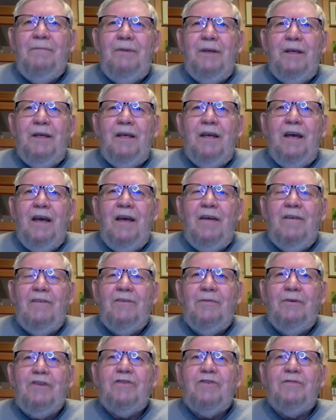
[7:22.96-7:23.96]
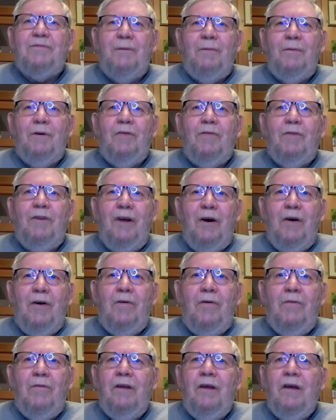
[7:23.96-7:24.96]
be a switch from
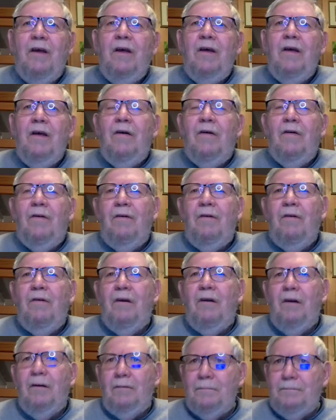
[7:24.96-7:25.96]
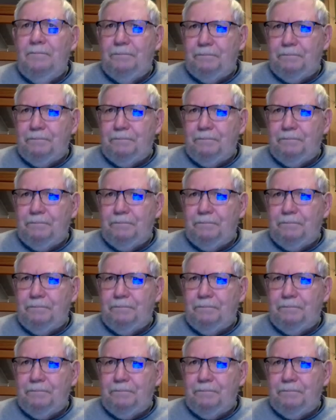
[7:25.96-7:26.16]
unknown, or